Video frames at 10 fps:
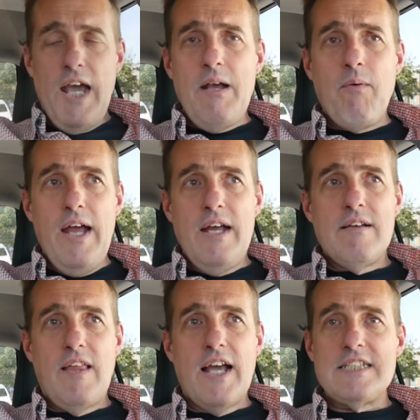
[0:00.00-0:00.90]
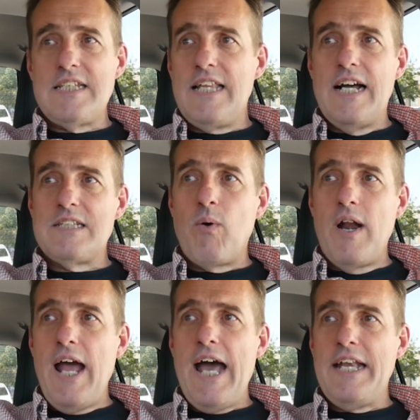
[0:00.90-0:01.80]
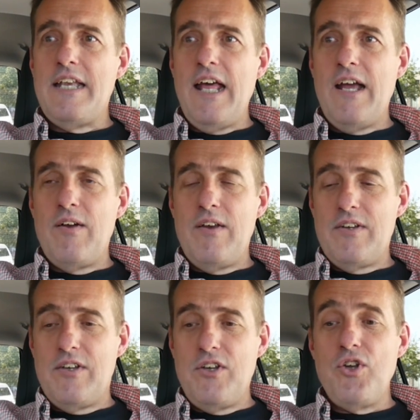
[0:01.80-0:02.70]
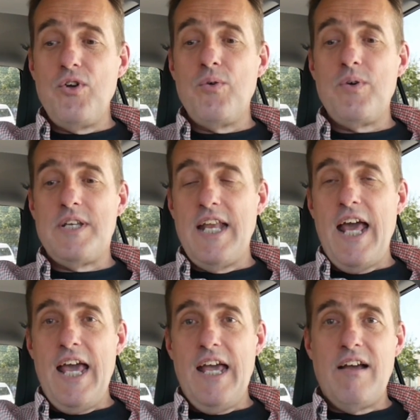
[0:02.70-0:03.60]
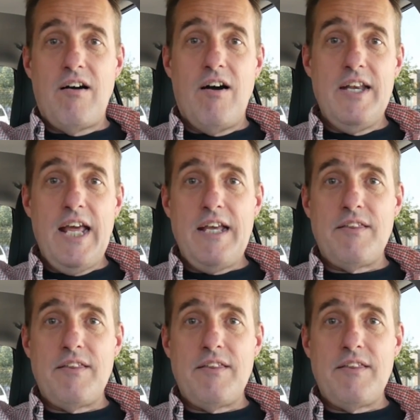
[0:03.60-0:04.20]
Anyway, like I said, that's what I had to do today on day